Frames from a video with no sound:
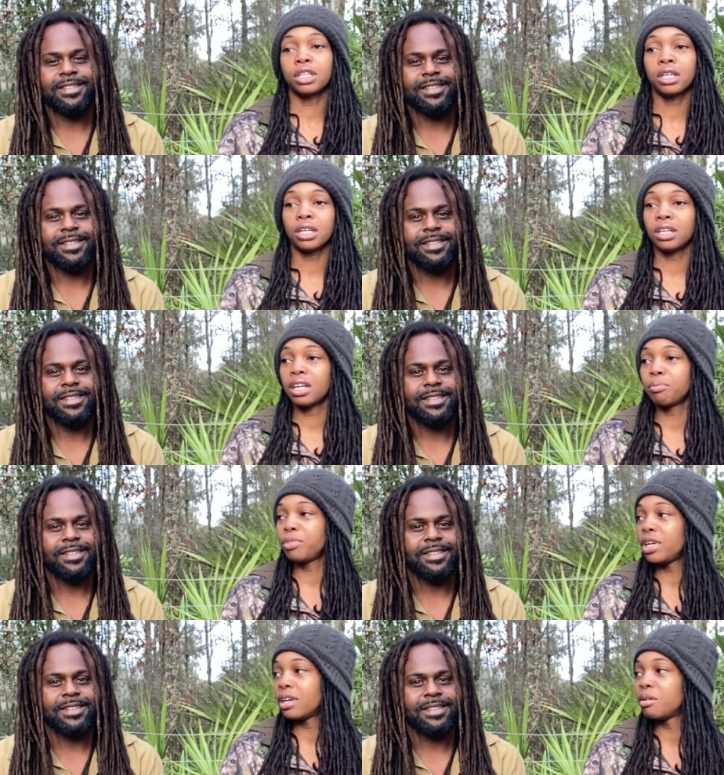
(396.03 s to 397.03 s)
Speaker 1: it
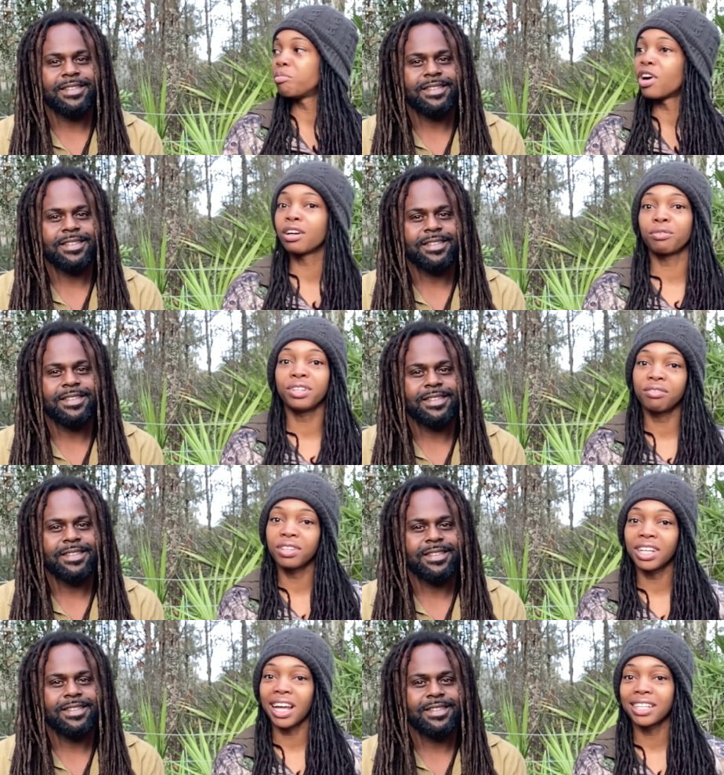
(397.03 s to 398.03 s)
being
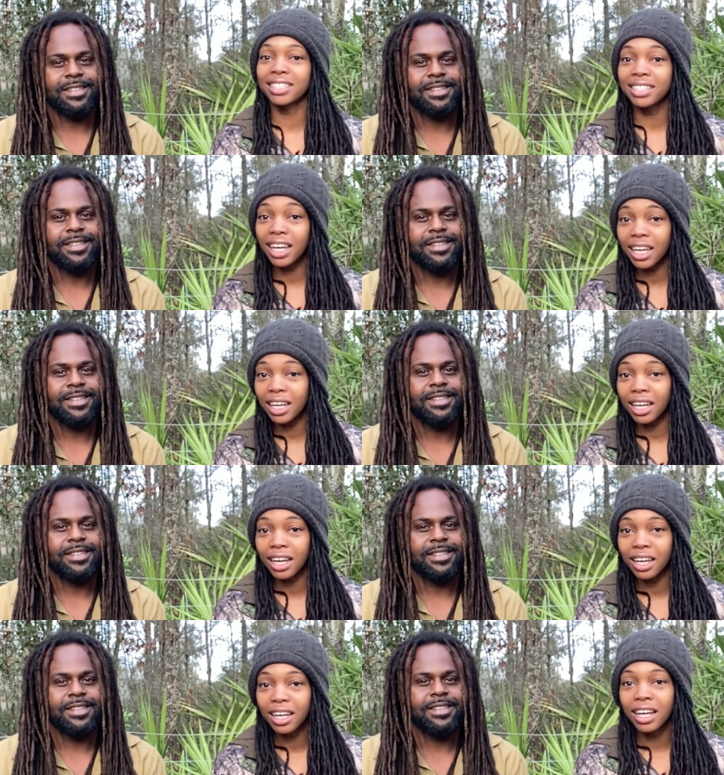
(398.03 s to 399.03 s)
Margaritaville at
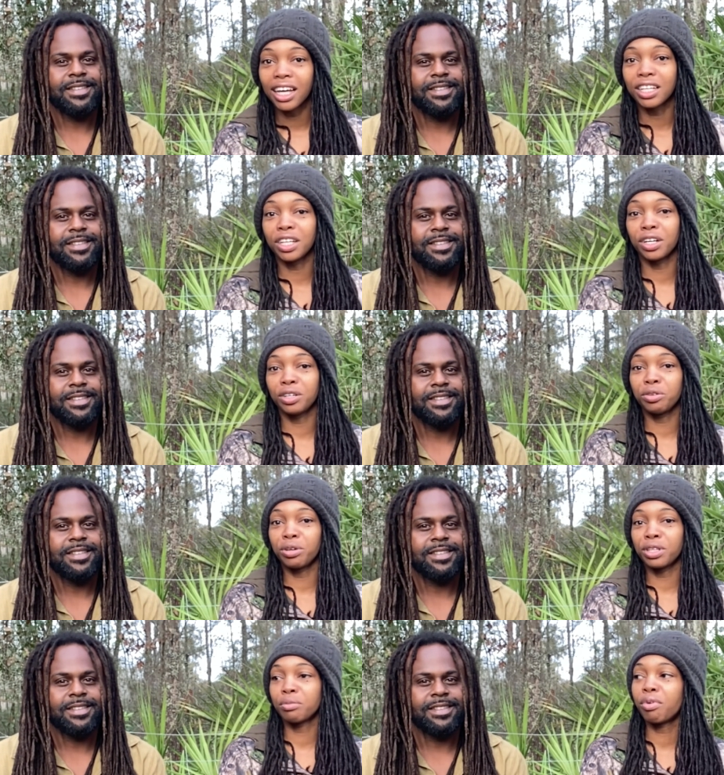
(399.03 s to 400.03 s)
Sea, they're
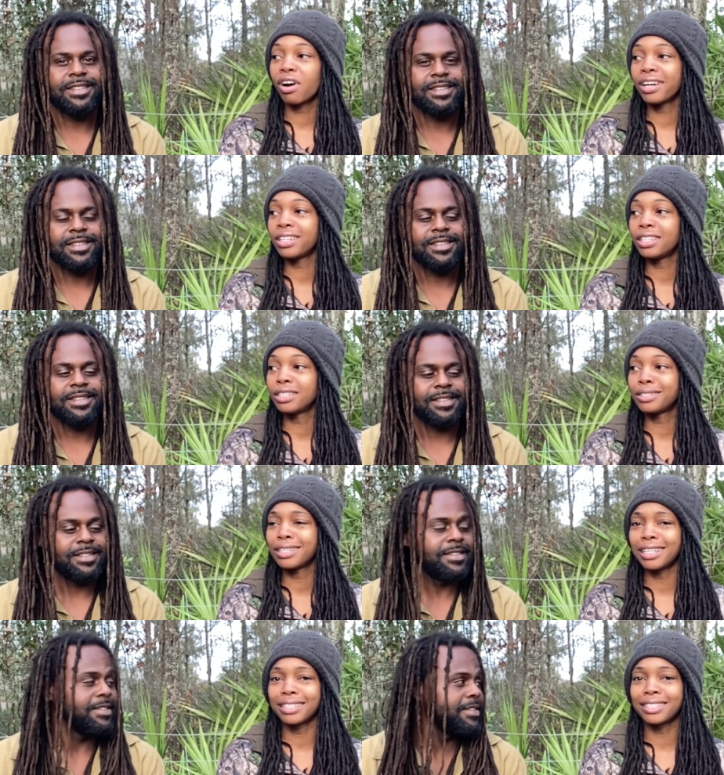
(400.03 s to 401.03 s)
doing the parties
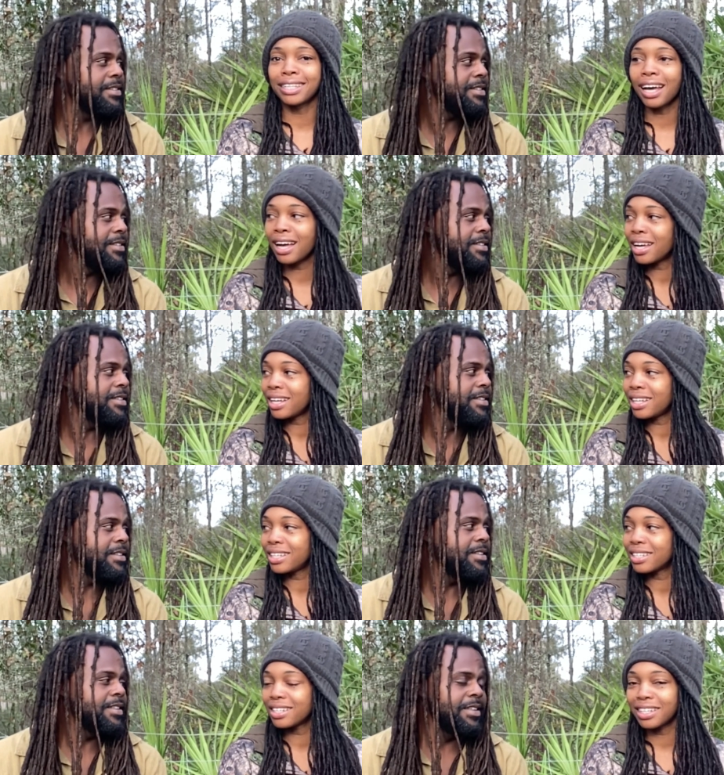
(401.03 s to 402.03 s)
inside.
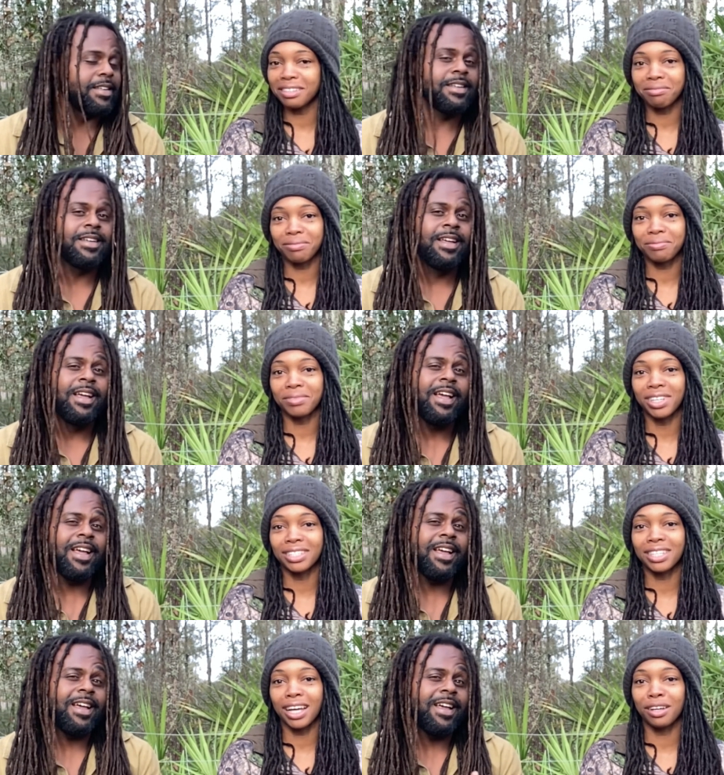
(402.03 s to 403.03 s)
Speaker 2: Yeah.
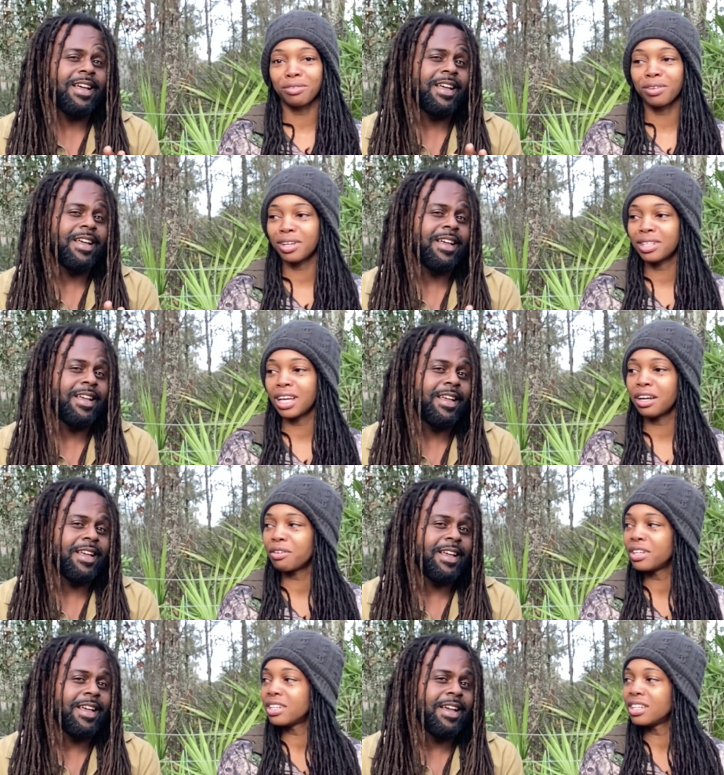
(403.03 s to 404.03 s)
Speaker 1: Inside the
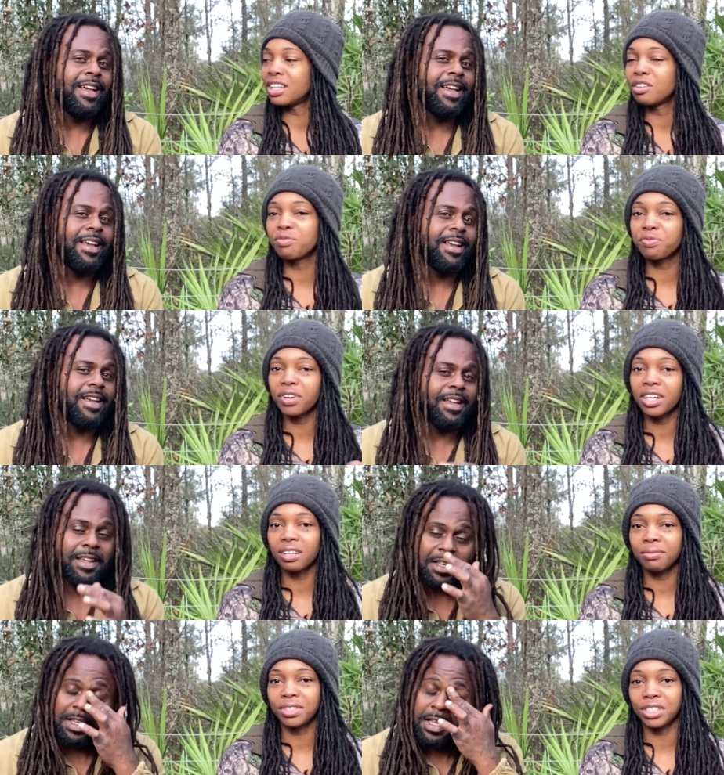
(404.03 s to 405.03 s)
area in the front
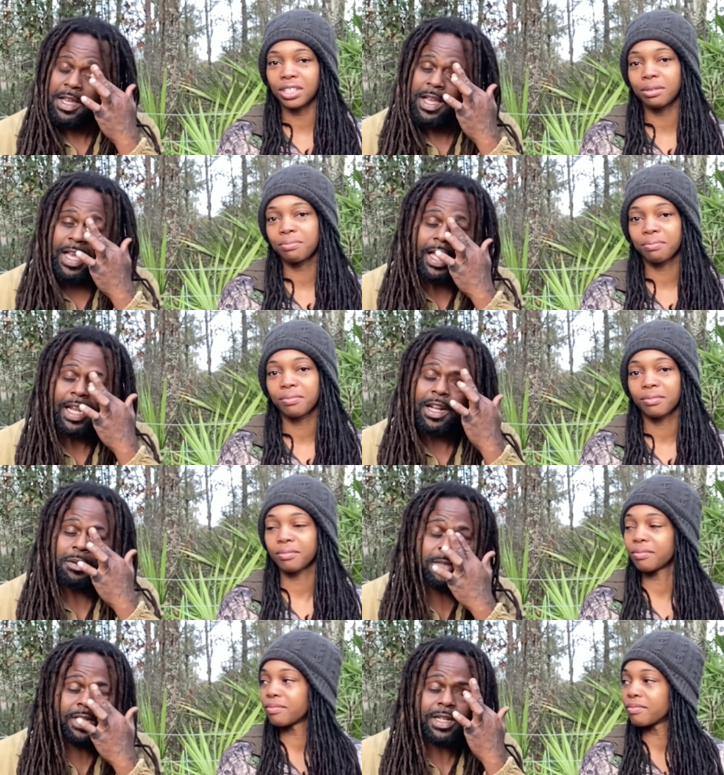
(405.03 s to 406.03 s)
of the ship.
Speaker 2: And I
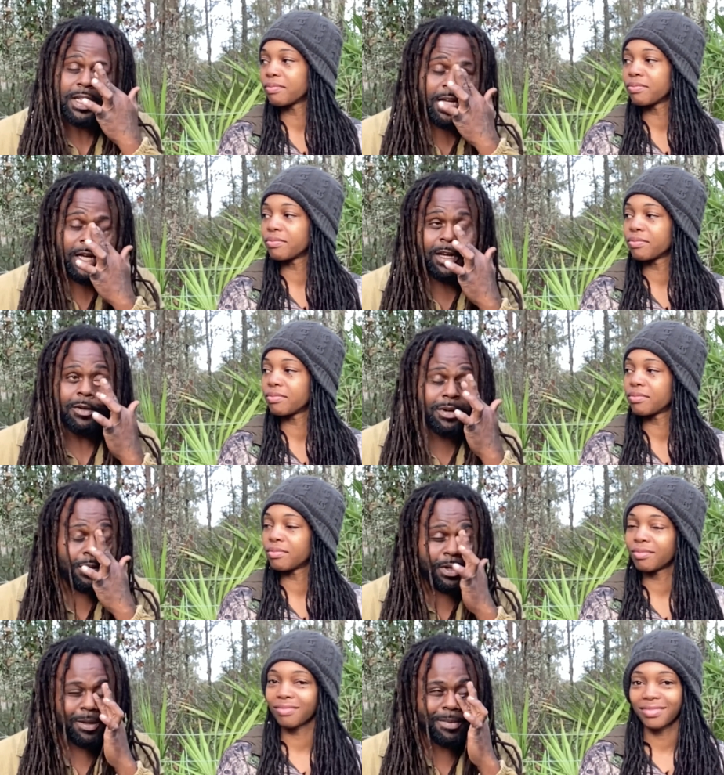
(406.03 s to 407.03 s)
don't mean to cut her real
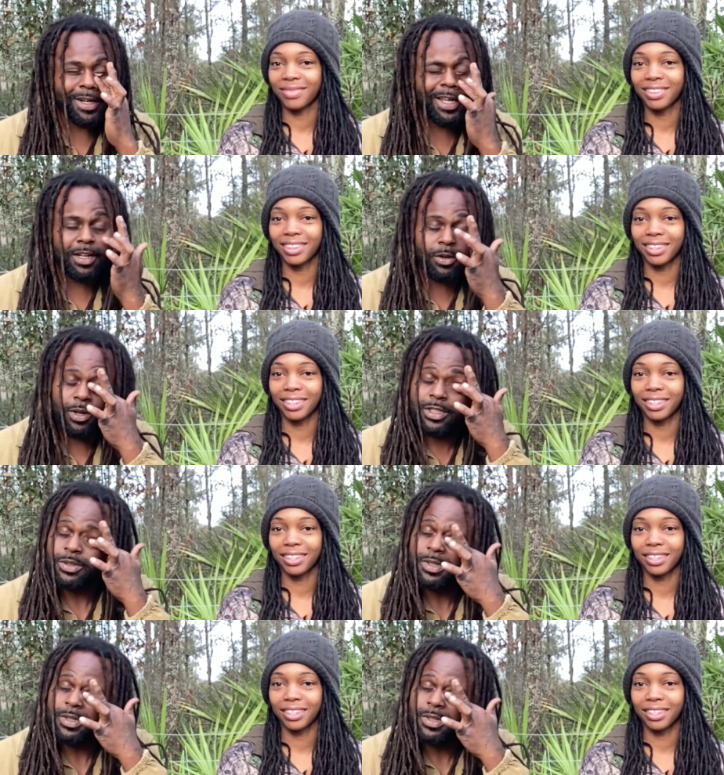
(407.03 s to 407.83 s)
quick, but that noise you